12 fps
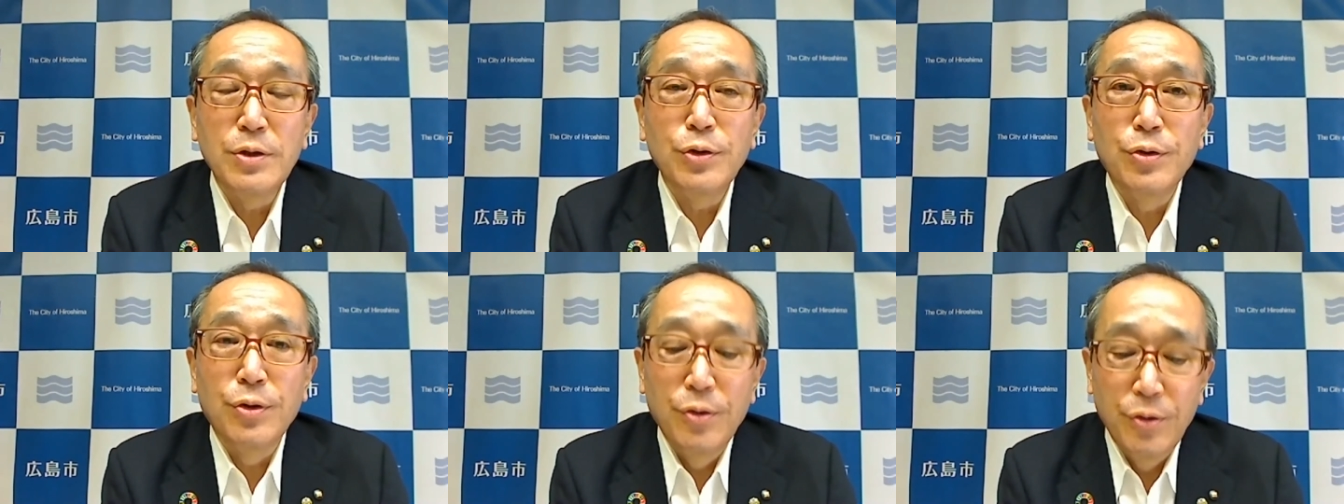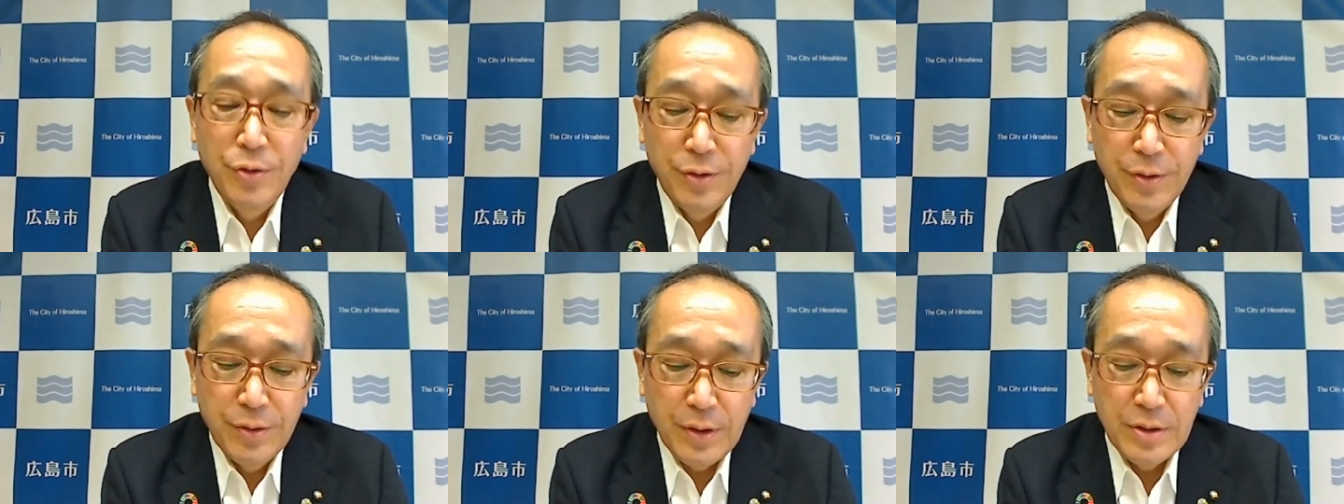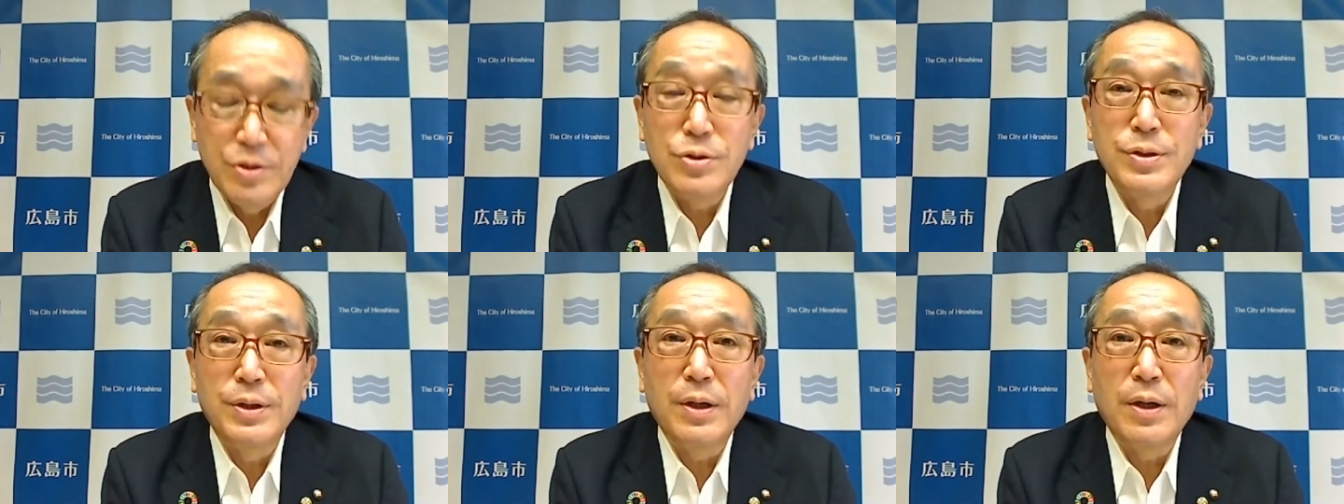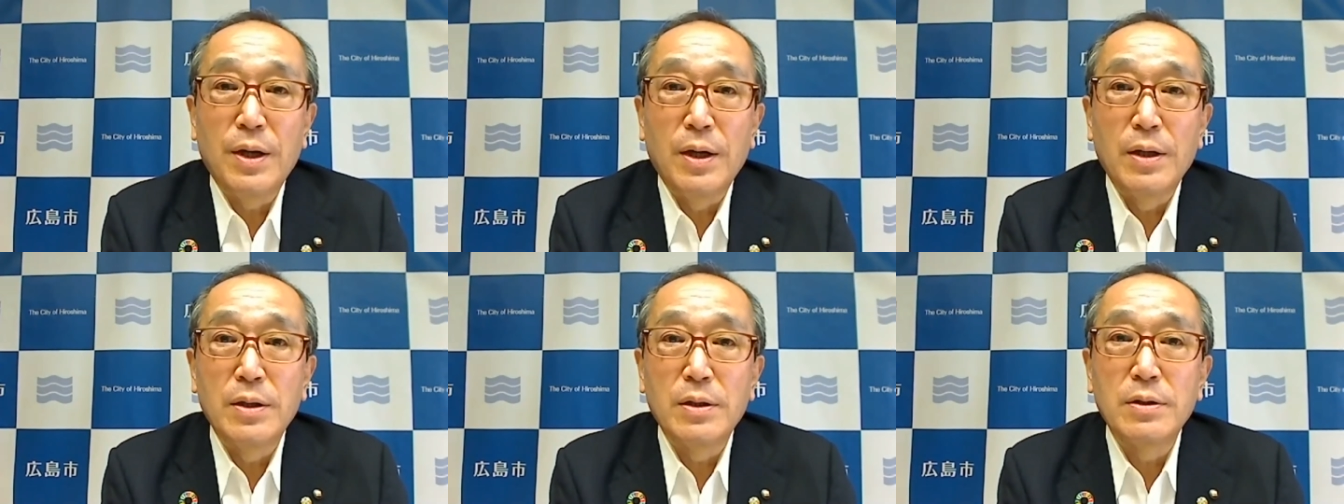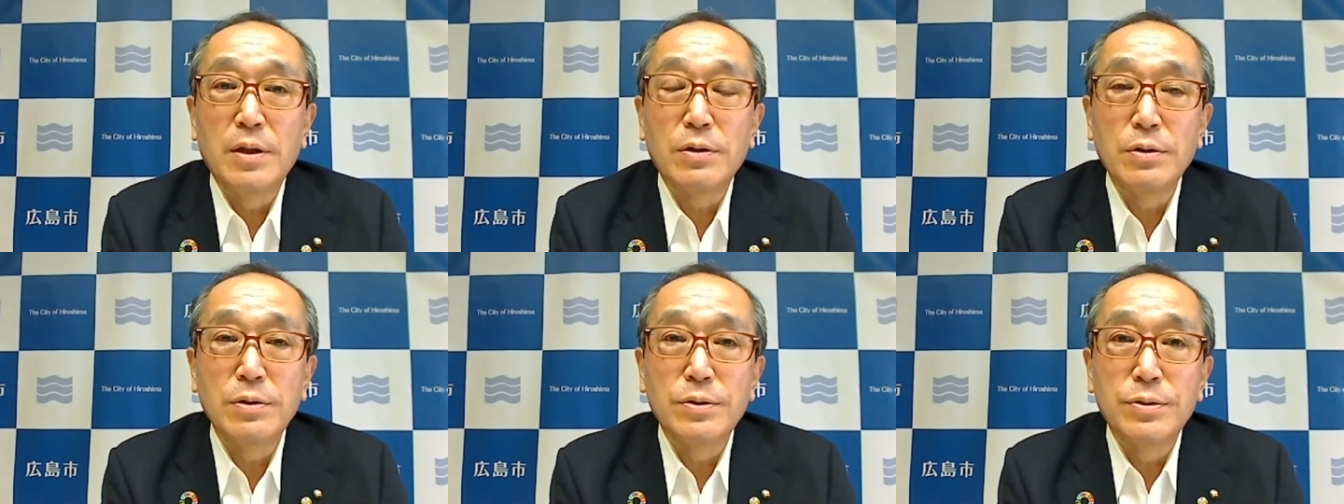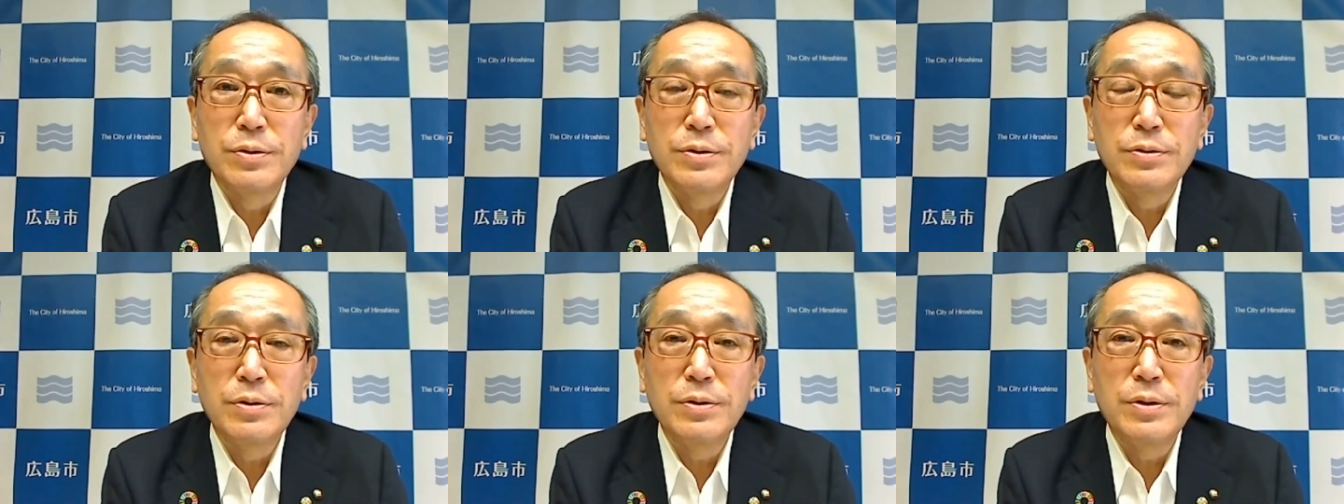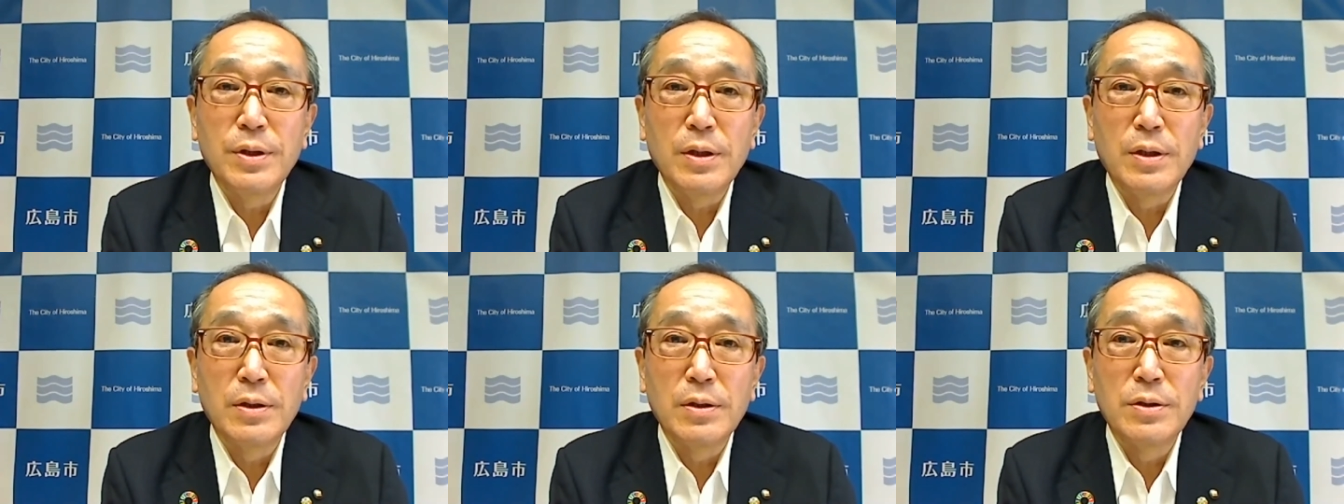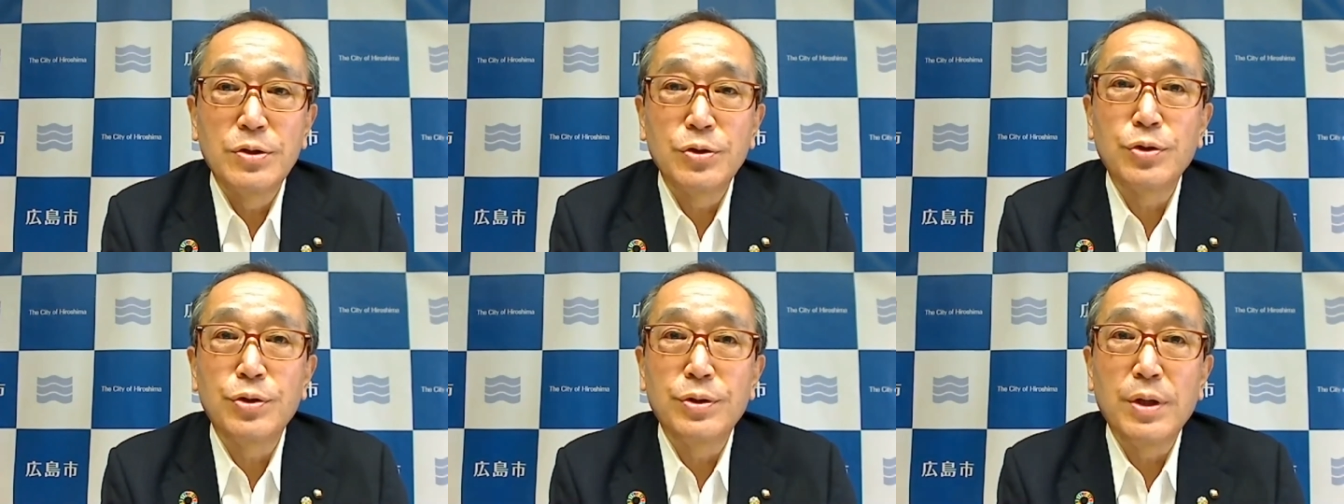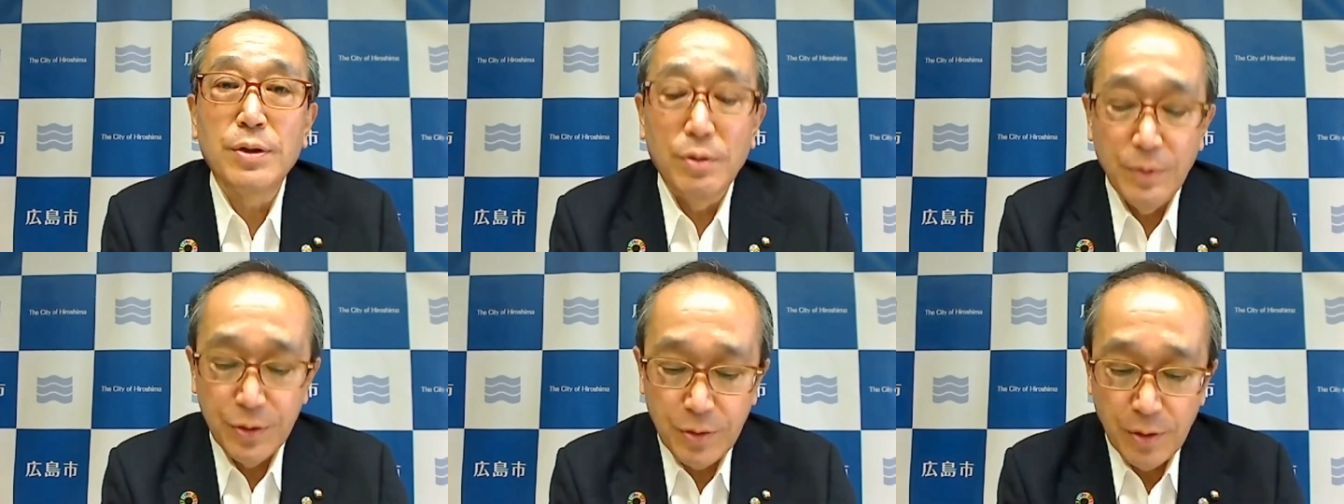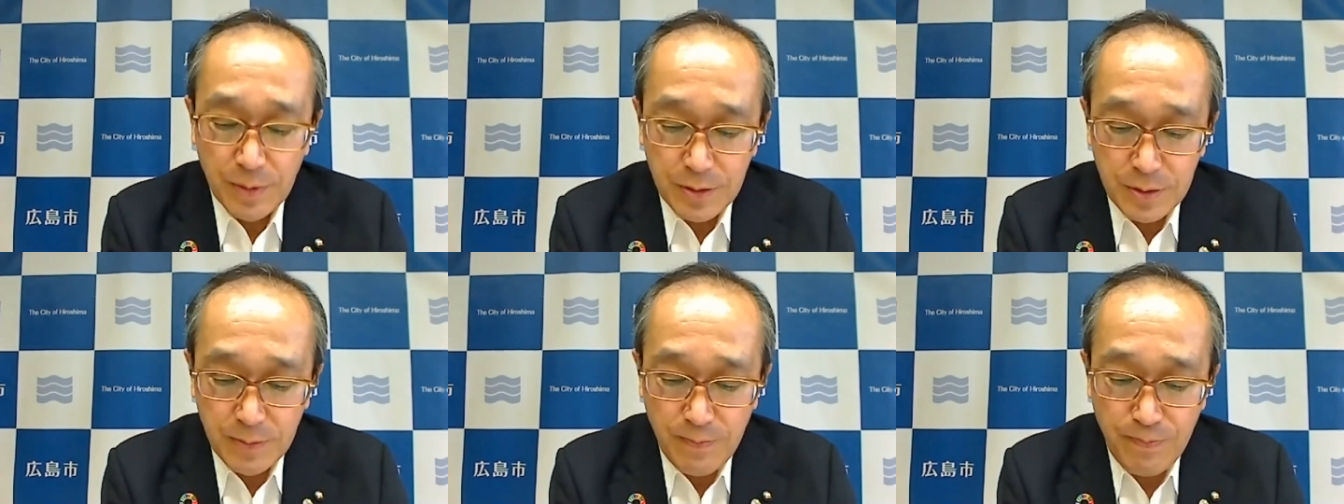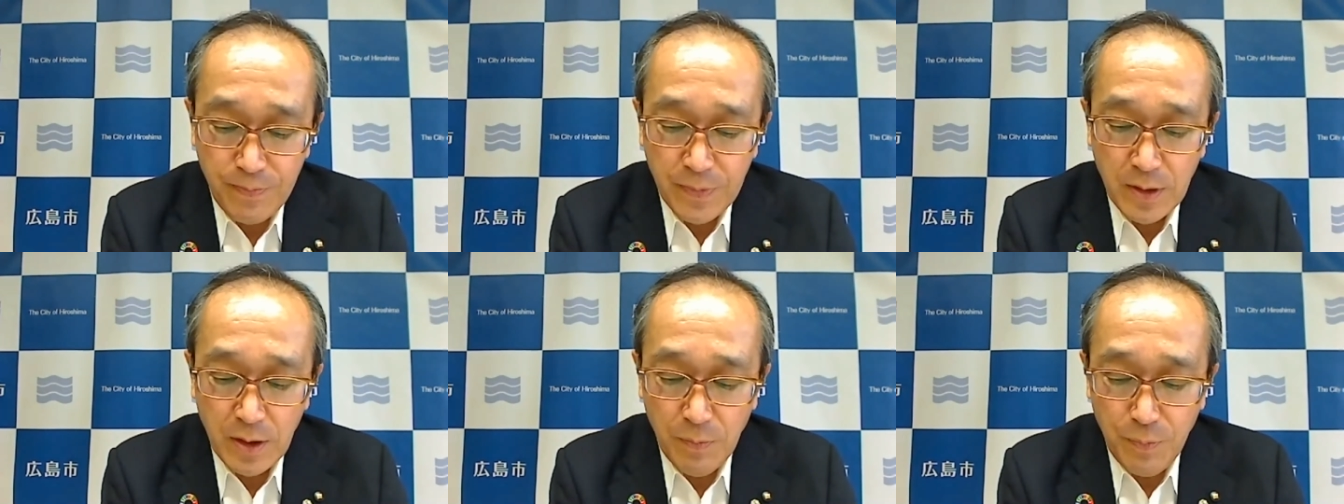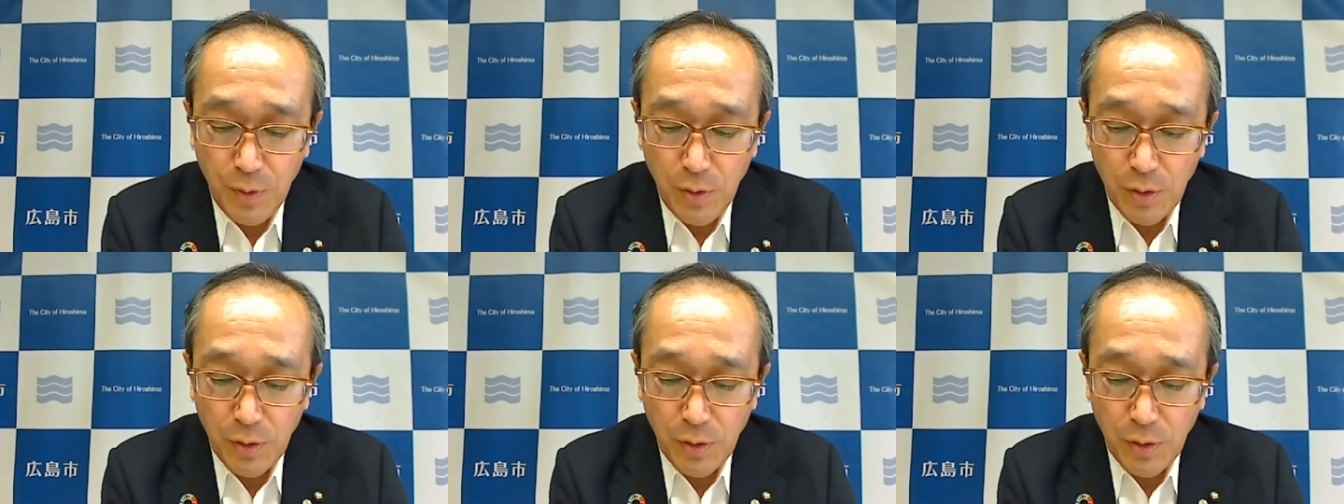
and the research results of the academicians has to be shared,